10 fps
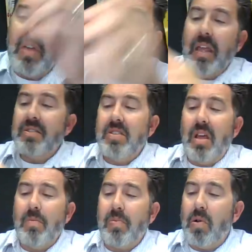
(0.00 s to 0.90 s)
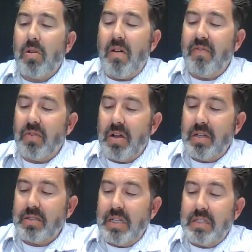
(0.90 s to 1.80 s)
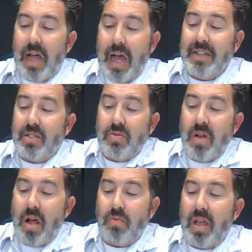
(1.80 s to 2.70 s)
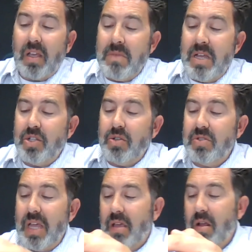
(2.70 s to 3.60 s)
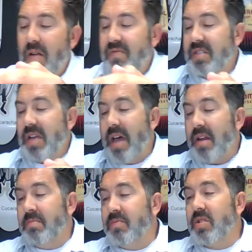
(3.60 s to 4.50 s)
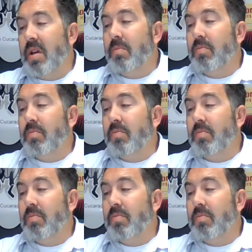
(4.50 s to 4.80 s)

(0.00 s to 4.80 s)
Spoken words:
Again, standard protocol for us is I do not recommend you take care of these items